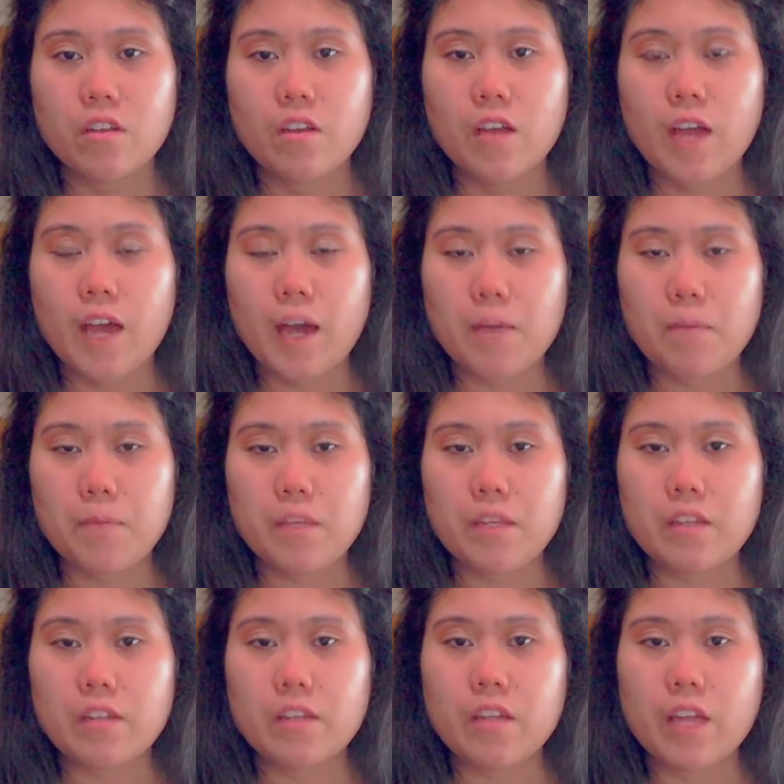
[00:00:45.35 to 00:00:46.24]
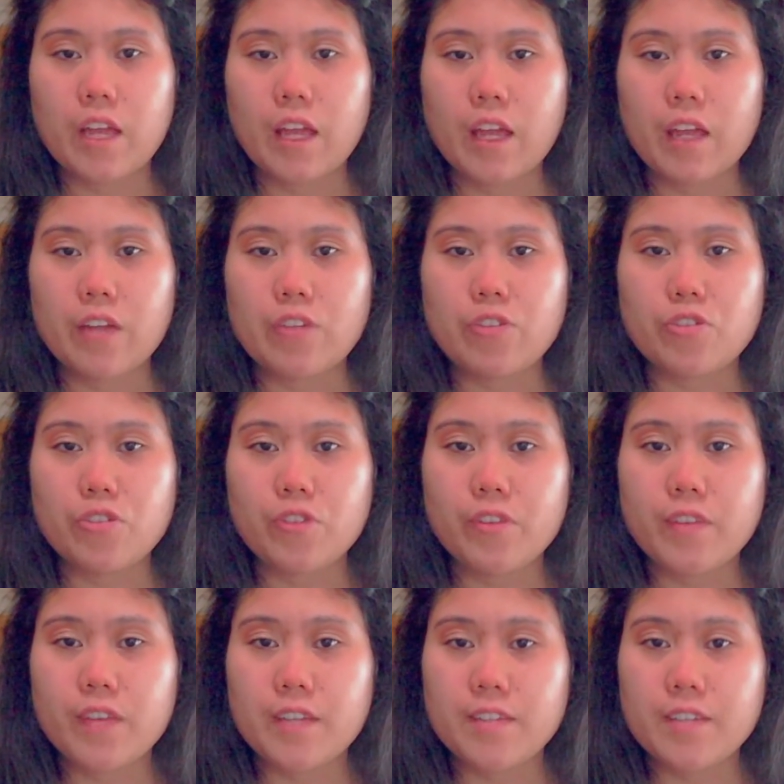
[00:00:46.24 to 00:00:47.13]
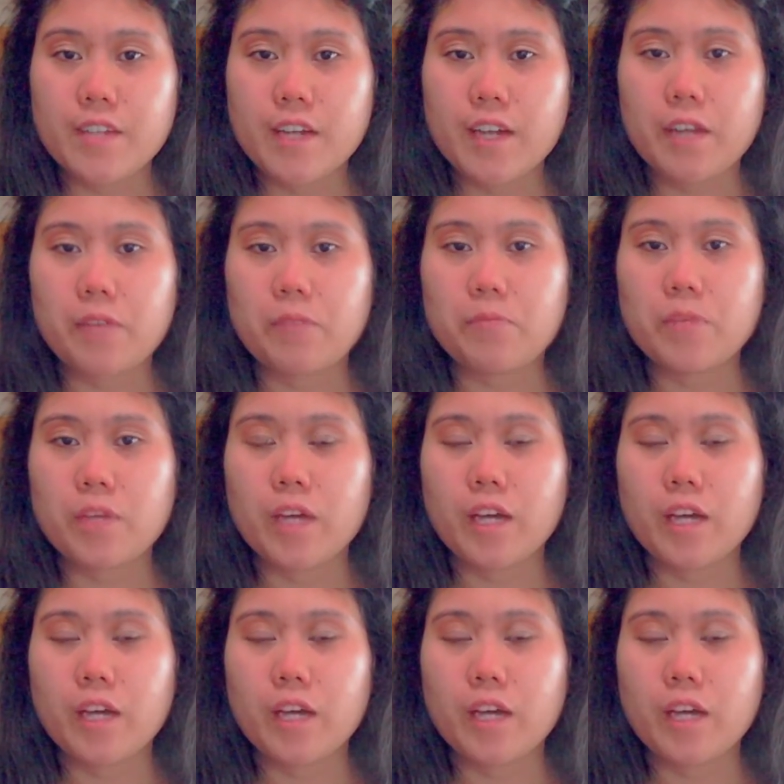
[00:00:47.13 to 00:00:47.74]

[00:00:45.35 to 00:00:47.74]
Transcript: happened, and during that time,